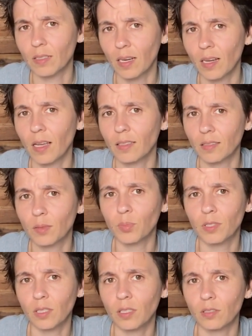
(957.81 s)
that has the
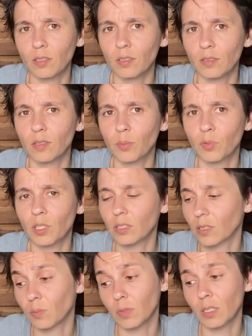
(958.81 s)
potential to bring
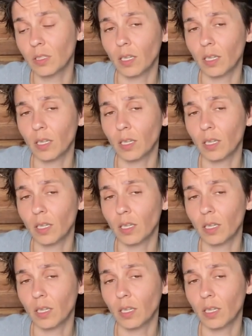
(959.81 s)
something